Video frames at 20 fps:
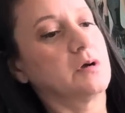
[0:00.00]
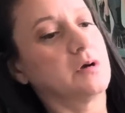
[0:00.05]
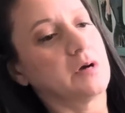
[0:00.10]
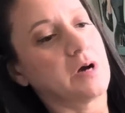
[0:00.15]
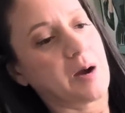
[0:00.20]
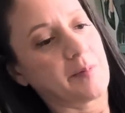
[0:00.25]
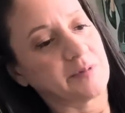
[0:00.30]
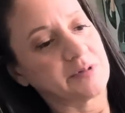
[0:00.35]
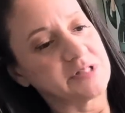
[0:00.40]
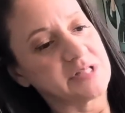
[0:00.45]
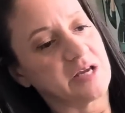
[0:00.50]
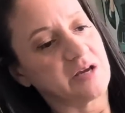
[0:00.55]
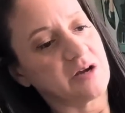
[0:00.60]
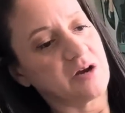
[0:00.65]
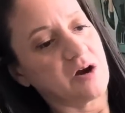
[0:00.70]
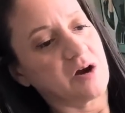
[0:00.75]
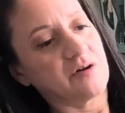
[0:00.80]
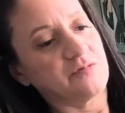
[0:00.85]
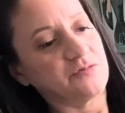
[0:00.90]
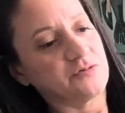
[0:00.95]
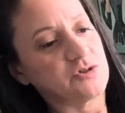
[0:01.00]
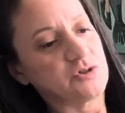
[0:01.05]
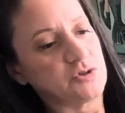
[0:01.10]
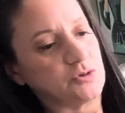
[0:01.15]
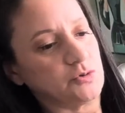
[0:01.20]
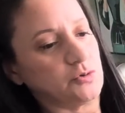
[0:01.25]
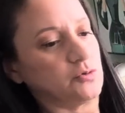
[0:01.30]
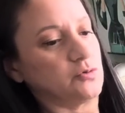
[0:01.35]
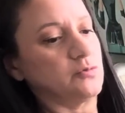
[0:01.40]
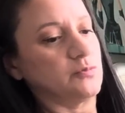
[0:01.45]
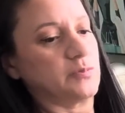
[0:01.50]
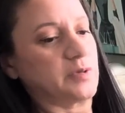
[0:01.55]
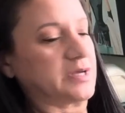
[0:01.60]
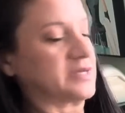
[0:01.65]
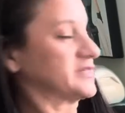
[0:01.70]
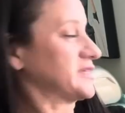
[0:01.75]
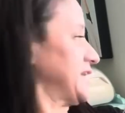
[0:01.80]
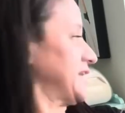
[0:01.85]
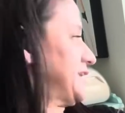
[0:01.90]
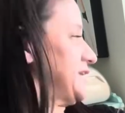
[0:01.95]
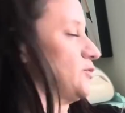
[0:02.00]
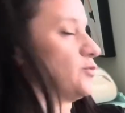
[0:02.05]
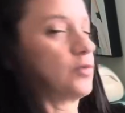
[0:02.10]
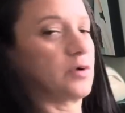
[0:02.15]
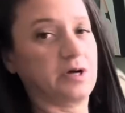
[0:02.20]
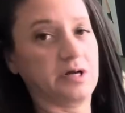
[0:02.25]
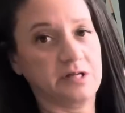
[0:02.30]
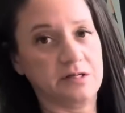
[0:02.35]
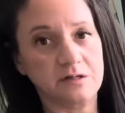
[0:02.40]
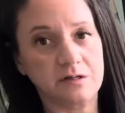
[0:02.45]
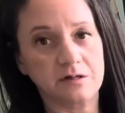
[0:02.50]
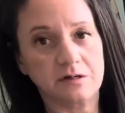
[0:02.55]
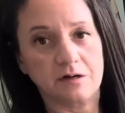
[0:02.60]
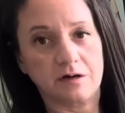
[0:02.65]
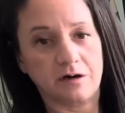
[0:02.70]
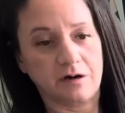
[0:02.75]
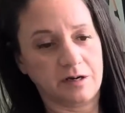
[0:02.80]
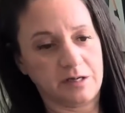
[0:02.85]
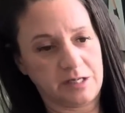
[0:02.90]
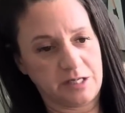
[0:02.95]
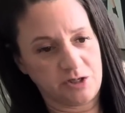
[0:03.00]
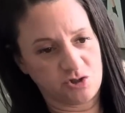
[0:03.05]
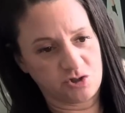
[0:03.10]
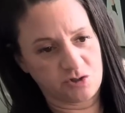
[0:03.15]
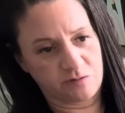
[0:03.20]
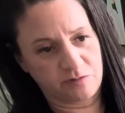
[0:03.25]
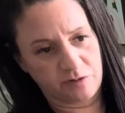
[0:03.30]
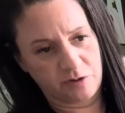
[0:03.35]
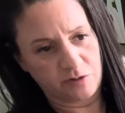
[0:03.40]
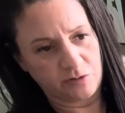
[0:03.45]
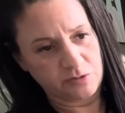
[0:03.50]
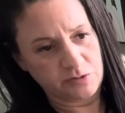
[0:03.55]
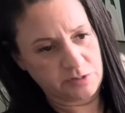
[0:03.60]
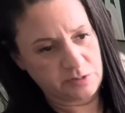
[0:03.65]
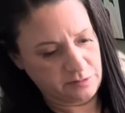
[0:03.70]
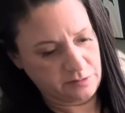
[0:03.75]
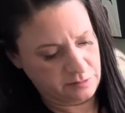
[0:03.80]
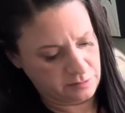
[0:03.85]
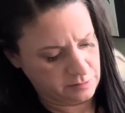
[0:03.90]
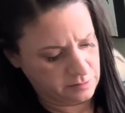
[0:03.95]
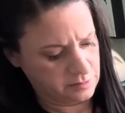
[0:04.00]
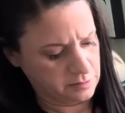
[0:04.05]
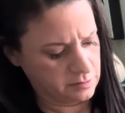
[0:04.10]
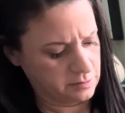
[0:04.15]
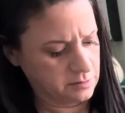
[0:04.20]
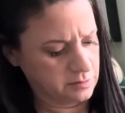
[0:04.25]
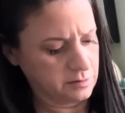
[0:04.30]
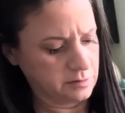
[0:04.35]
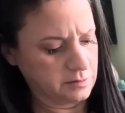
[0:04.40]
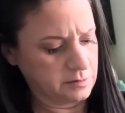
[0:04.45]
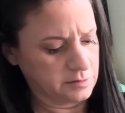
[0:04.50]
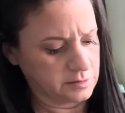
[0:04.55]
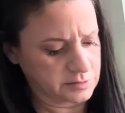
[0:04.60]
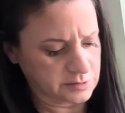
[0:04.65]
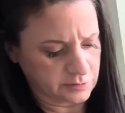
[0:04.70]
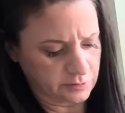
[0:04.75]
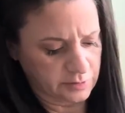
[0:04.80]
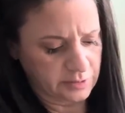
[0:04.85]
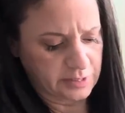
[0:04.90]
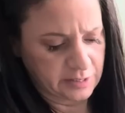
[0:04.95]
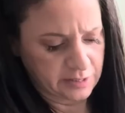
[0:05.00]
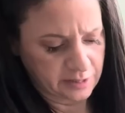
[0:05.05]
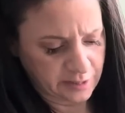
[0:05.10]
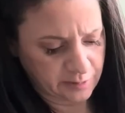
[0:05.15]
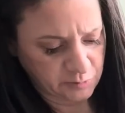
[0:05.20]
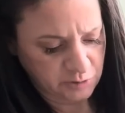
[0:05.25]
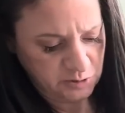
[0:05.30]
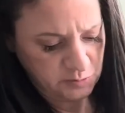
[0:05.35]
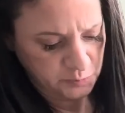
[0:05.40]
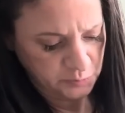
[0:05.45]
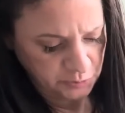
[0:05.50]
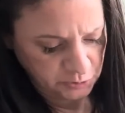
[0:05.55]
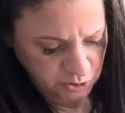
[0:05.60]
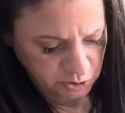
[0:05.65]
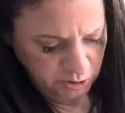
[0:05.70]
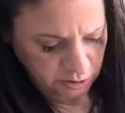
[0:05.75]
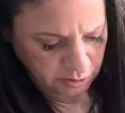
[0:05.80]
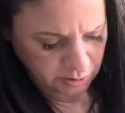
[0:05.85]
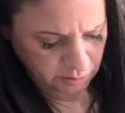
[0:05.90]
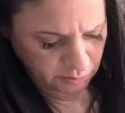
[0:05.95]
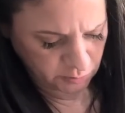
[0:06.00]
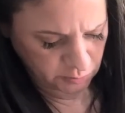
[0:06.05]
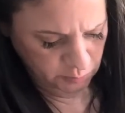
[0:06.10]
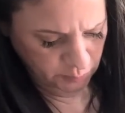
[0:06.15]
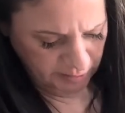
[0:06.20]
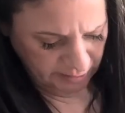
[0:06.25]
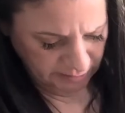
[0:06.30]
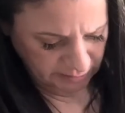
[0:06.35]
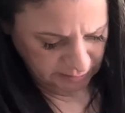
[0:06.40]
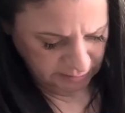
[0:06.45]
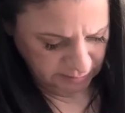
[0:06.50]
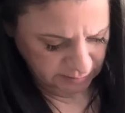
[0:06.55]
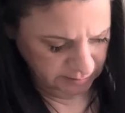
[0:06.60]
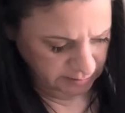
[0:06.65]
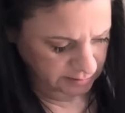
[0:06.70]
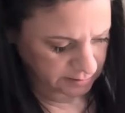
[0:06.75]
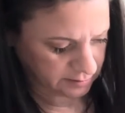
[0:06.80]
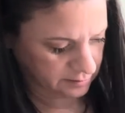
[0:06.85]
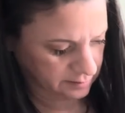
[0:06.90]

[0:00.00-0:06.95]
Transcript: gonna take off 2 because I need 1 on each of those. So again, I'm just pushing those buttons.